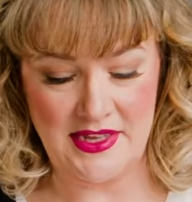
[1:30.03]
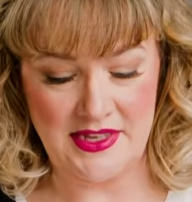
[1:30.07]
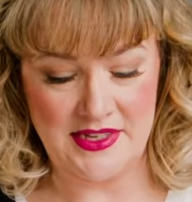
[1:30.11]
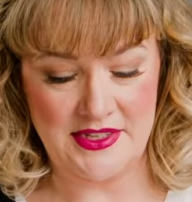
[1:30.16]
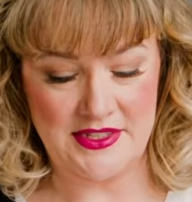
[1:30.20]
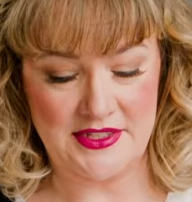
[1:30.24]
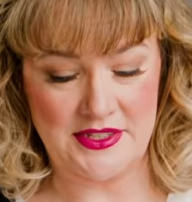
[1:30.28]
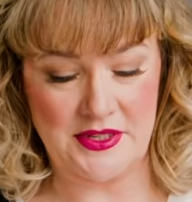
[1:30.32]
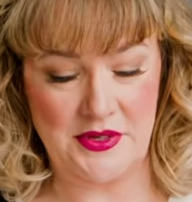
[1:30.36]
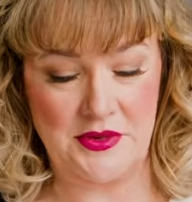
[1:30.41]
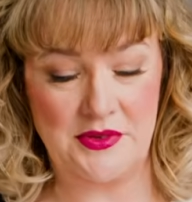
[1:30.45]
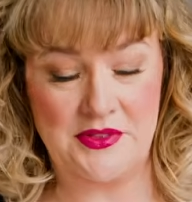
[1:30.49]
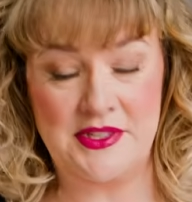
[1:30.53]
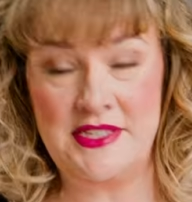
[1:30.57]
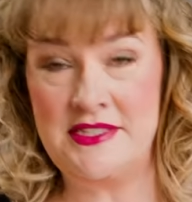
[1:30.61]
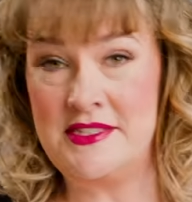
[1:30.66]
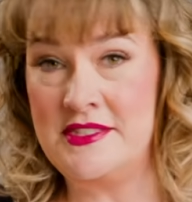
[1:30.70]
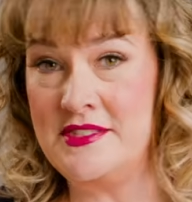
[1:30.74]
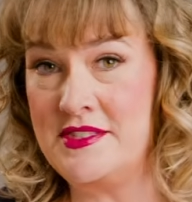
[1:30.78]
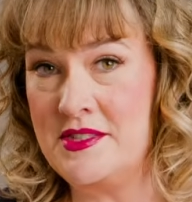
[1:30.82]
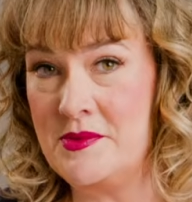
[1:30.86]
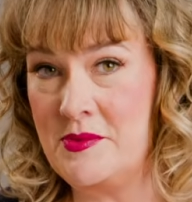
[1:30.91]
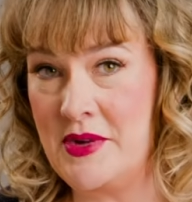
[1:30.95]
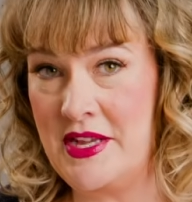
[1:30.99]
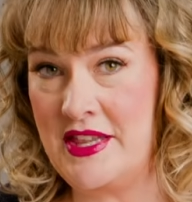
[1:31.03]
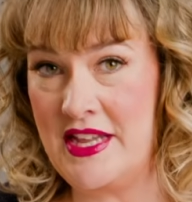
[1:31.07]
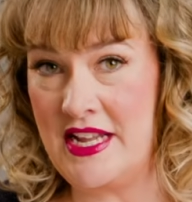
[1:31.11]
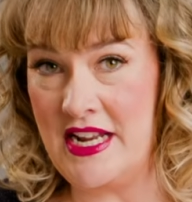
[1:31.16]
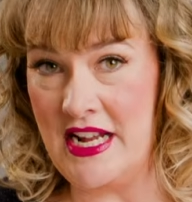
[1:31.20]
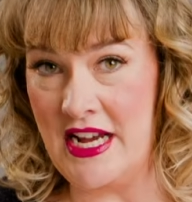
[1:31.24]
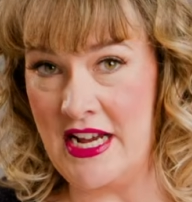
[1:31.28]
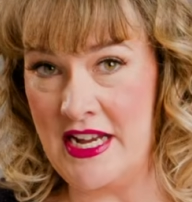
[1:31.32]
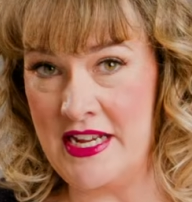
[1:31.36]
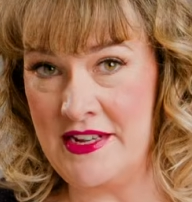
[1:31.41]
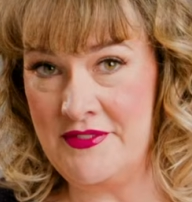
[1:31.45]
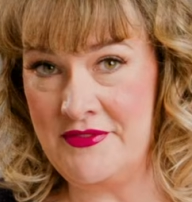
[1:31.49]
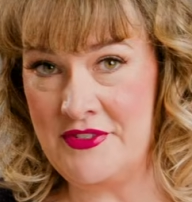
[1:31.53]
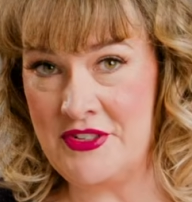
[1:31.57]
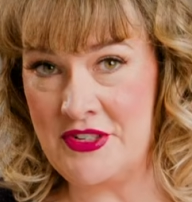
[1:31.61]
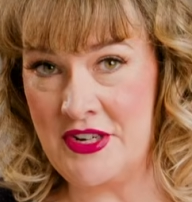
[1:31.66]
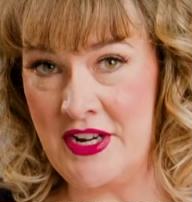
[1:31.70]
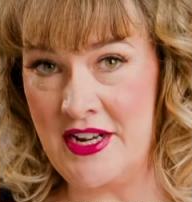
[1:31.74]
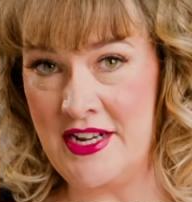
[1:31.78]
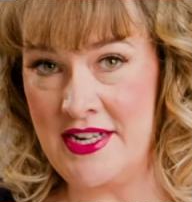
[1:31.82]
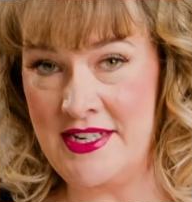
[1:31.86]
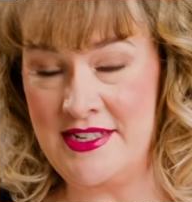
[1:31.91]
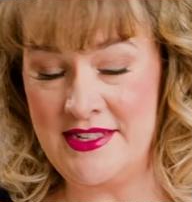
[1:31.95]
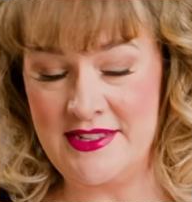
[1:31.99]
So this is the one that I've
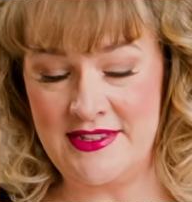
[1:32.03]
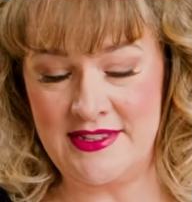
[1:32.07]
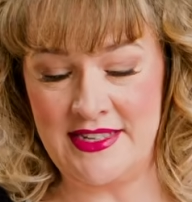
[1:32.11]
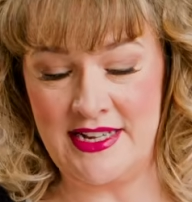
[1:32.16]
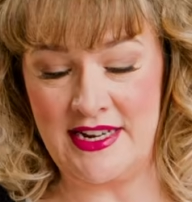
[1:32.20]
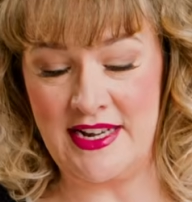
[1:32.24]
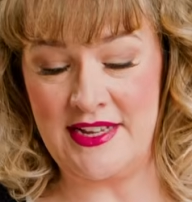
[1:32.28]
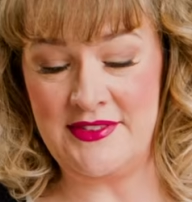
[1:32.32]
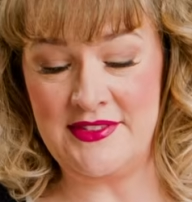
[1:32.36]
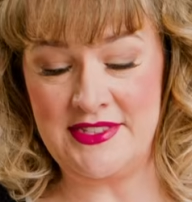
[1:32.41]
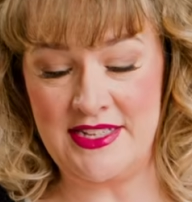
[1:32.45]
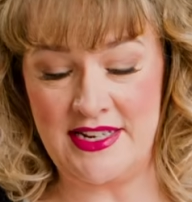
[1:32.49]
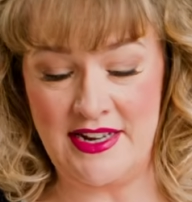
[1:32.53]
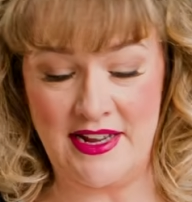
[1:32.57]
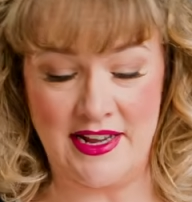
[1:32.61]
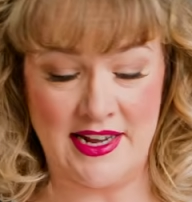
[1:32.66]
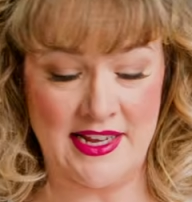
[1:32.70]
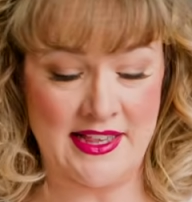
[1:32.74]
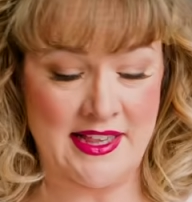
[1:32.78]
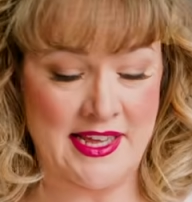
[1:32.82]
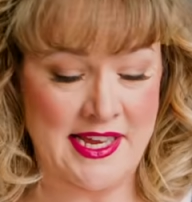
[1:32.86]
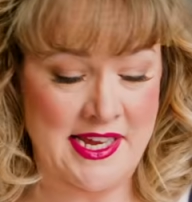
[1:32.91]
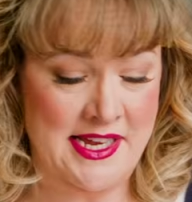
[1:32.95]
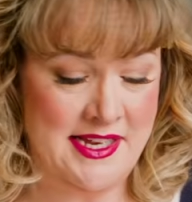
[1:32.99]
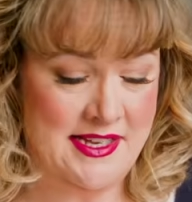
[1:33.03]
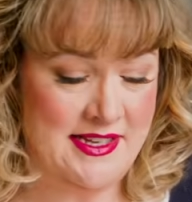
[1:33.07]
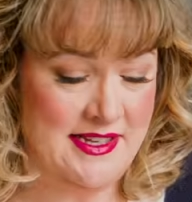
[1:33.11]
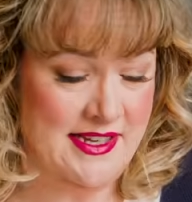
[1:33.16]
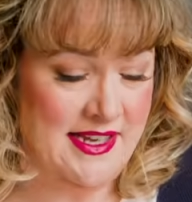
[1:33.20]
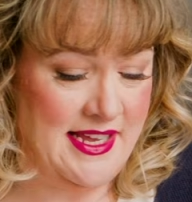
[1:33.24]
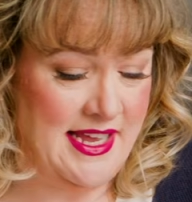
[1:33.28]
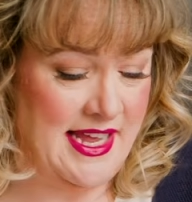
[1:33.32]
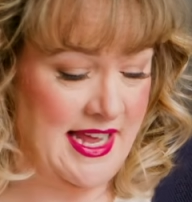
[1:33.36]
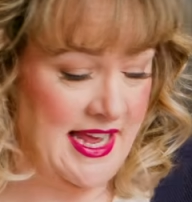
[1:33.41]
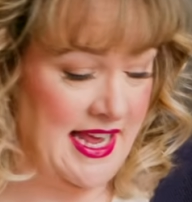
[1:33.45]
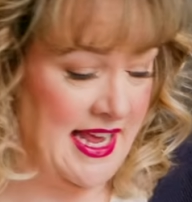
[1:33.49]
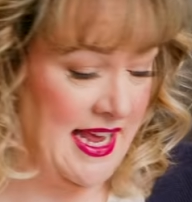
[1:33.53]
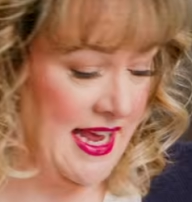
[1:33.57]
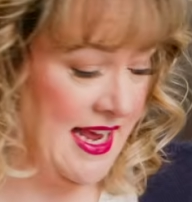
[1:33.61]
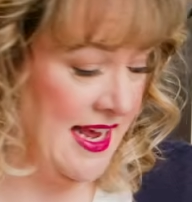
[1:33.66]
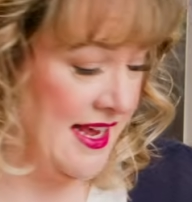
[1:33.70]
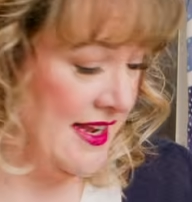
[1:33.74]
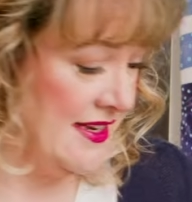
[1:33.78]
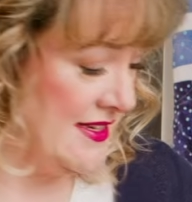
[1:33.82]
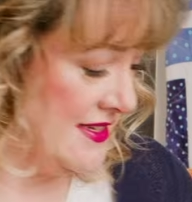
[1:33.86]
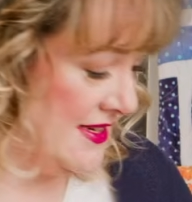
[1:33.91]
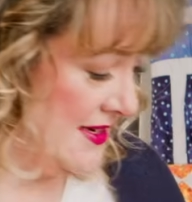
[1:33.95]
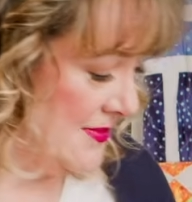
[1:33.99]
tried that I said I like.
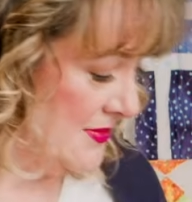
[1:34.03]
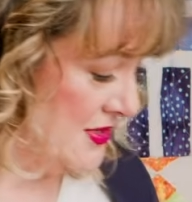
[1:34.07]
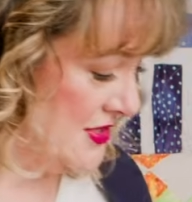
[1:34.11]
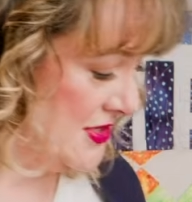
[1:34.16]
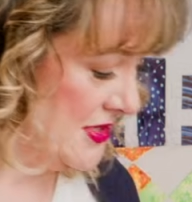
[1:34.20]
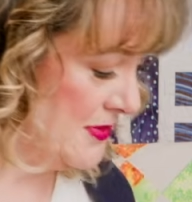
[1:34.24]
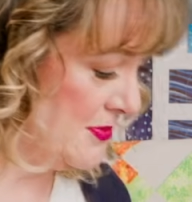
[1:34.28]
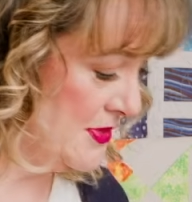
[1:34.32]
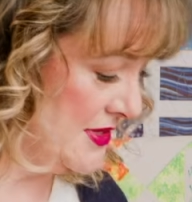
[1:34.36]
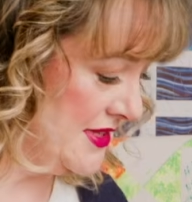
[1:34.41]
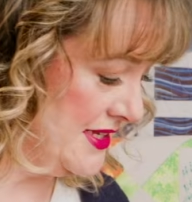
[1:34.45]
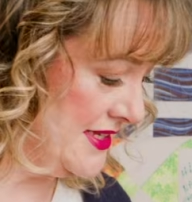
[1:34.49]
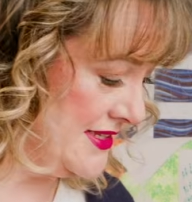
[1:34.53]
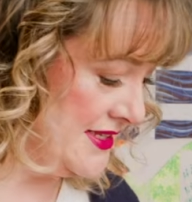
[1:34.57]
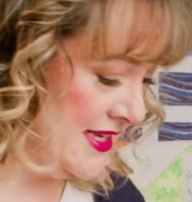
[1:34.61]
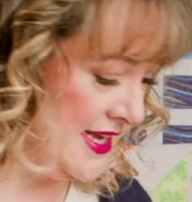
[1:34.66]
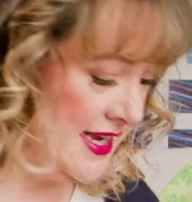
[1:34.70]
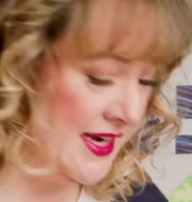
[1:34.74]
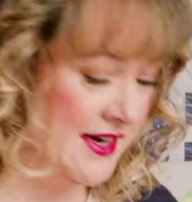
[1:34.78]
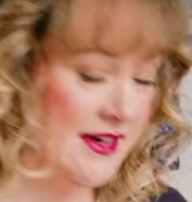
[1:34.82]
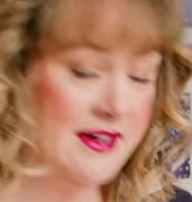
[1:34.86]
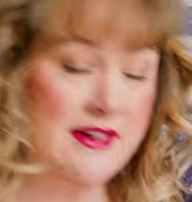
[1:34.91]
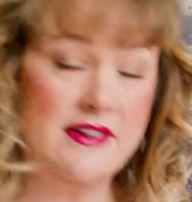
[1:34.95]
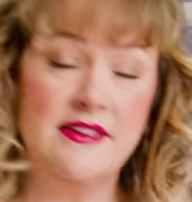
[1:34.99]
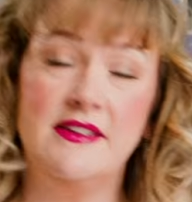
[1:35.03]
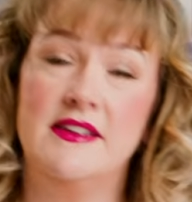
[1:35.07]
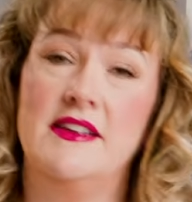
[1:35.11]
And I'm just going to put this here.